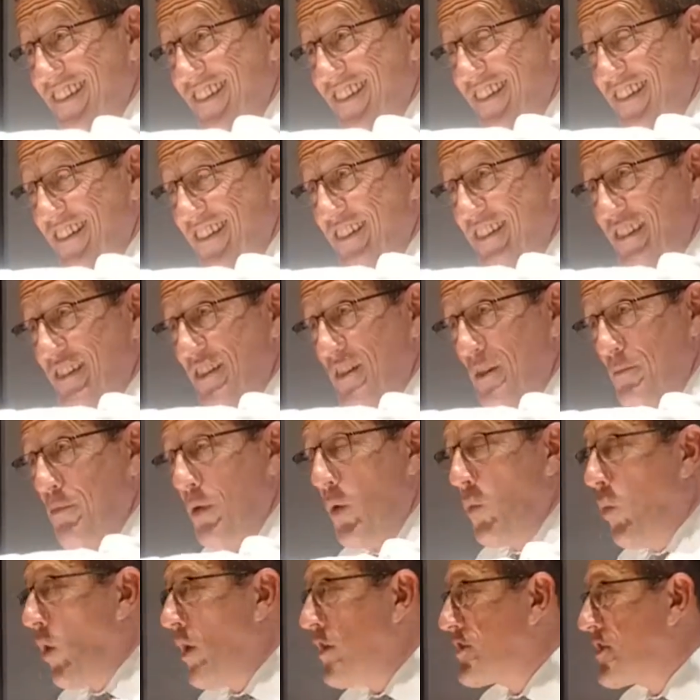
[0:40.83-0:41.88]
Hmm.
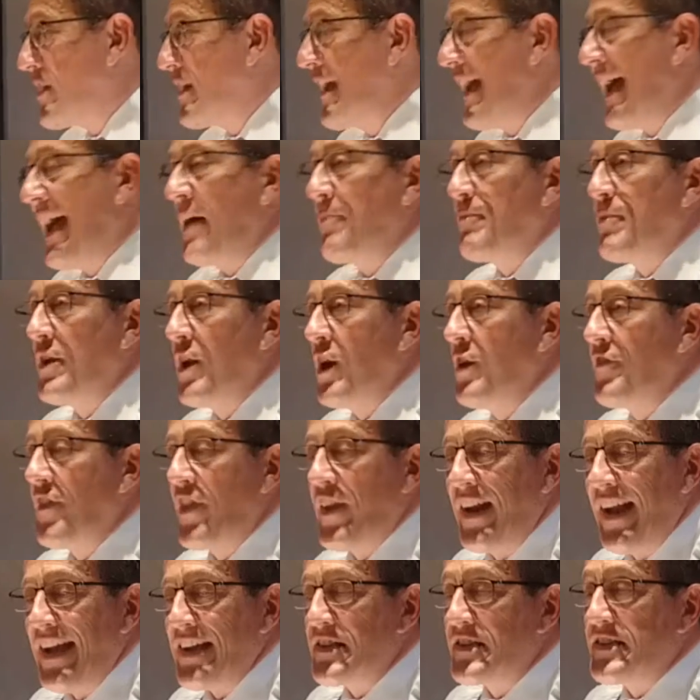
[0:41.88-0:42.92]
But what's going to happen over
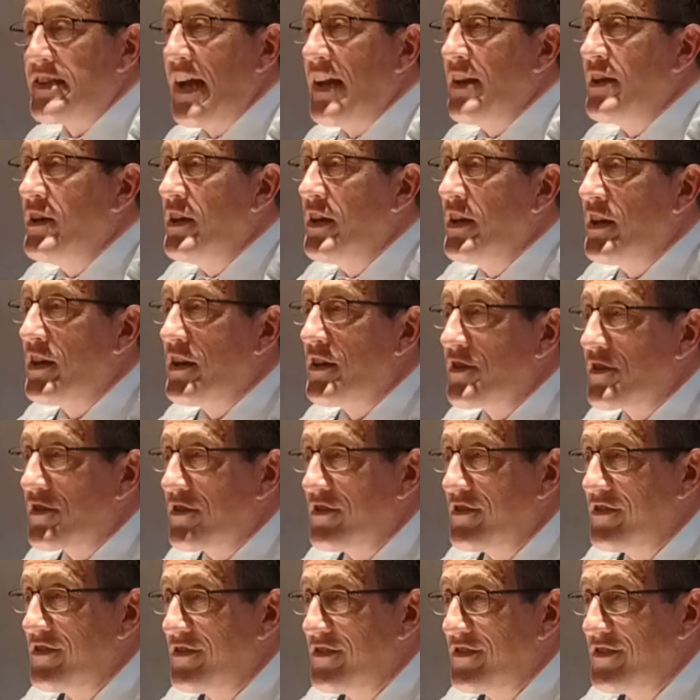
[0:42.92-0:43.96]
the next 10
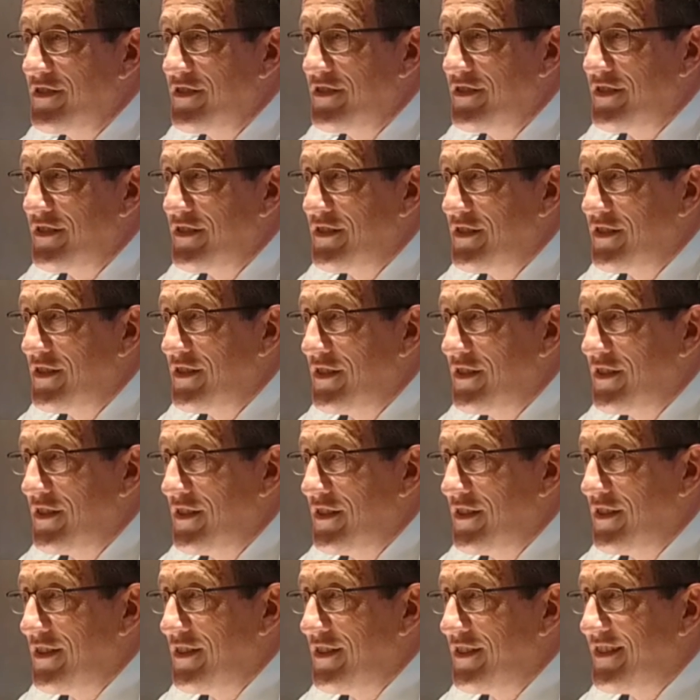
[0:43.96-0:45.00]
years? You
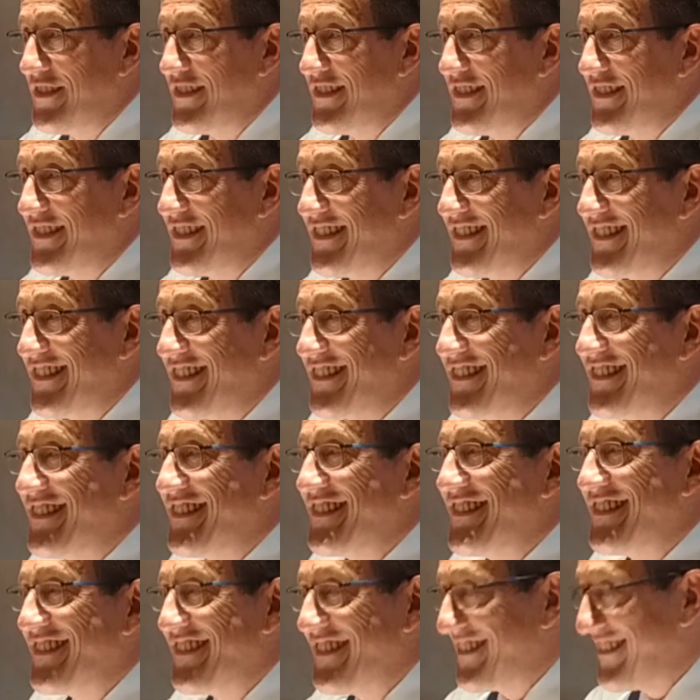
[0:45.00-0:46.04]
need to keep that if
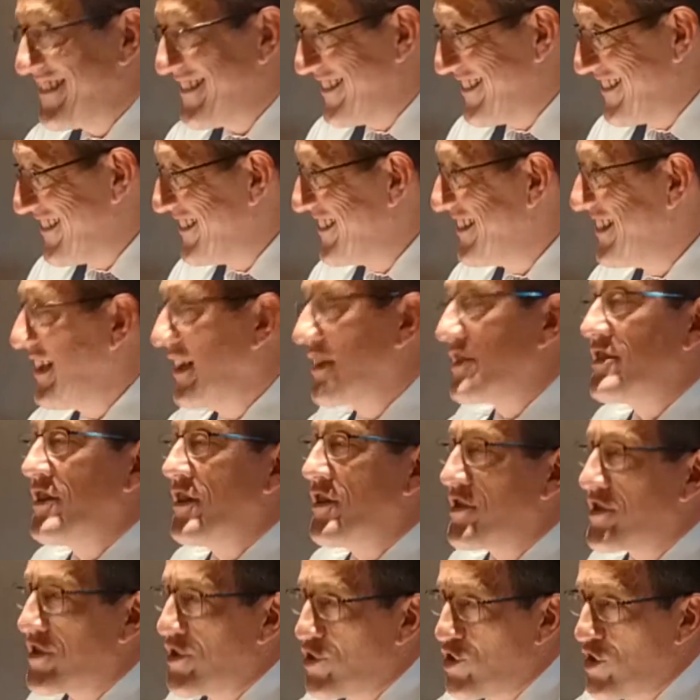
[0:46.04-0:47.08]
you have farming. It's
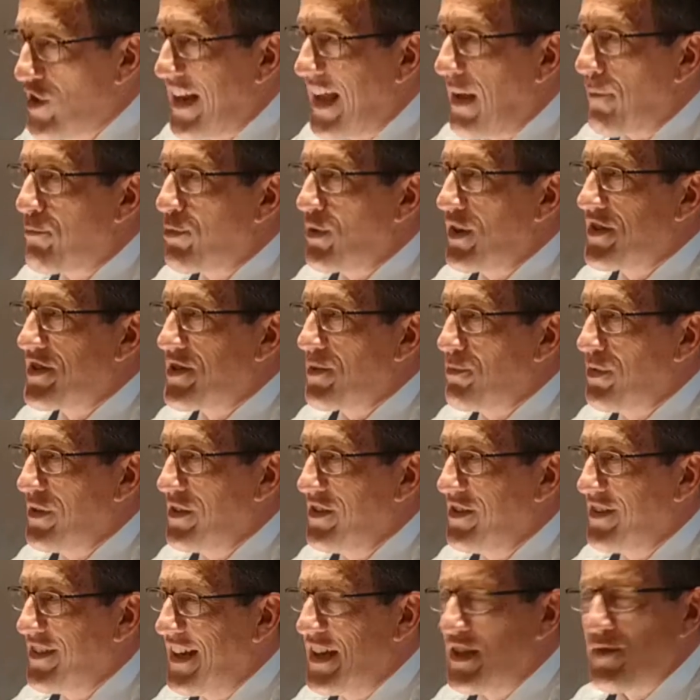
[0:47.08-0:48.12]
known as the Gillette Principle.
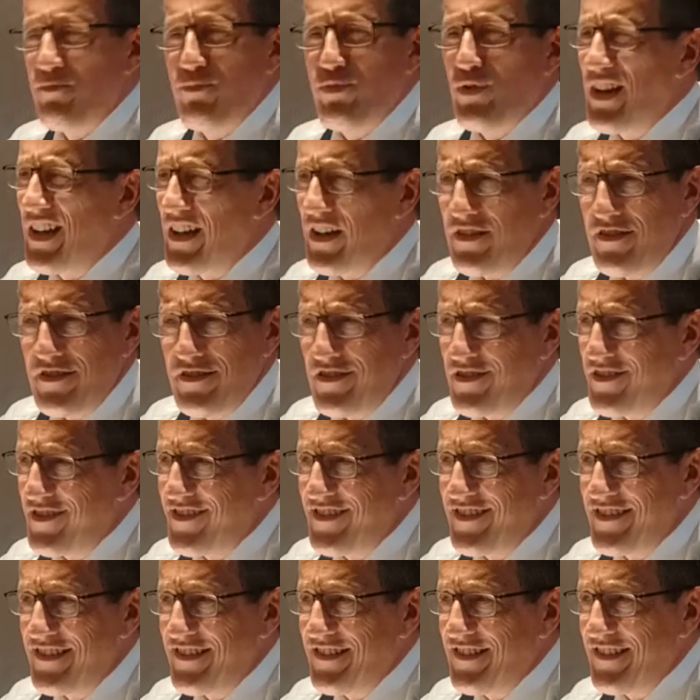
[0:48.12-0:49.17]
It's brilliant.
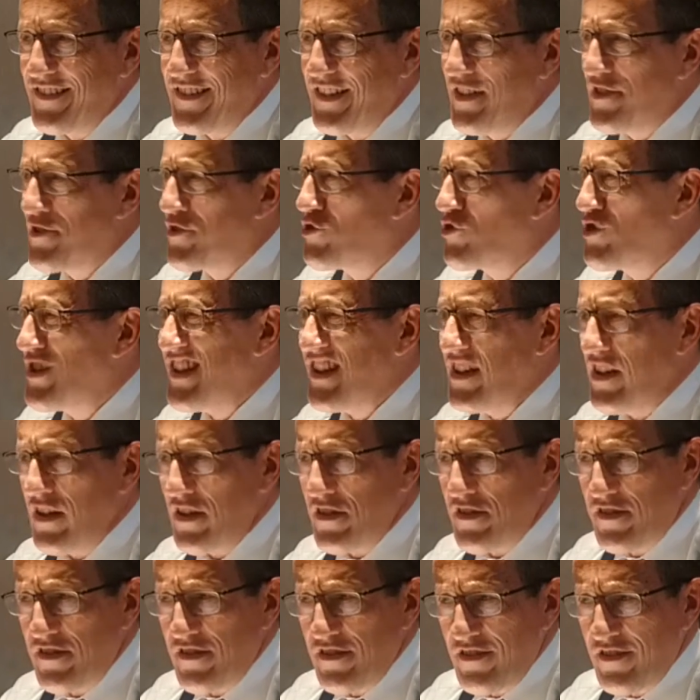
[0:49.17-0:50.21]
It's
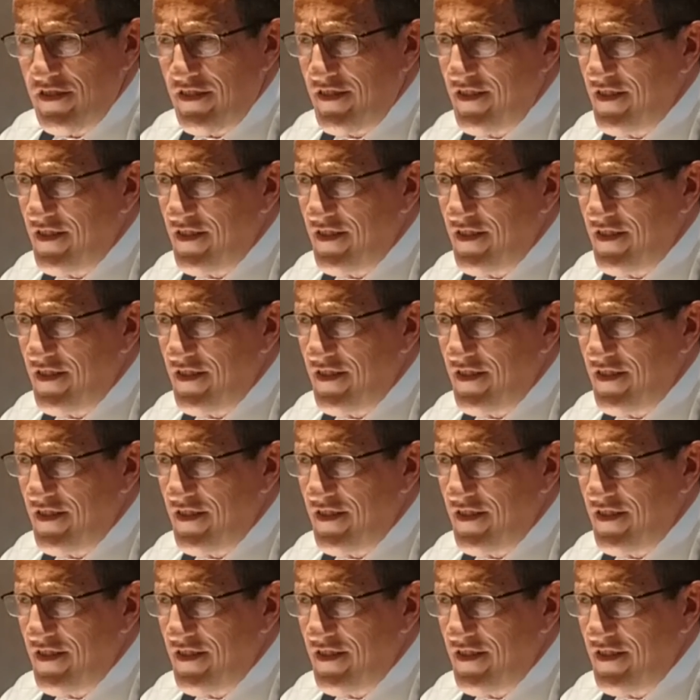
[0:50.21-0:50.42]
genius.